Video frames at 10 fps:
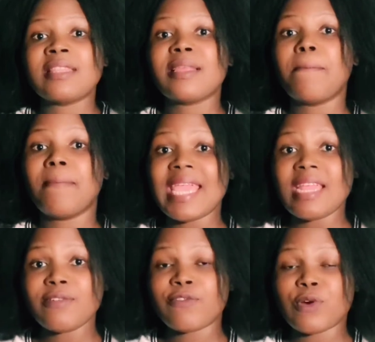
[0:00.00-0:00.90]
that the
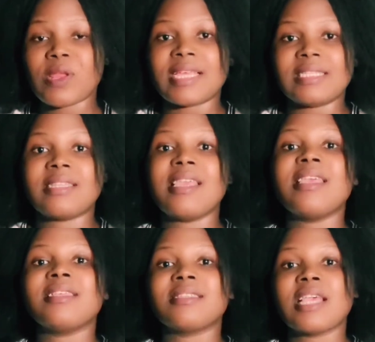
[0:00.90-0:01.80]
main focus
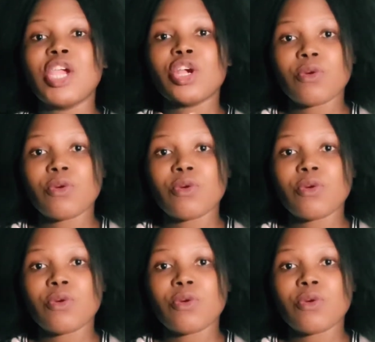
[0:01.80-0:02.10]
is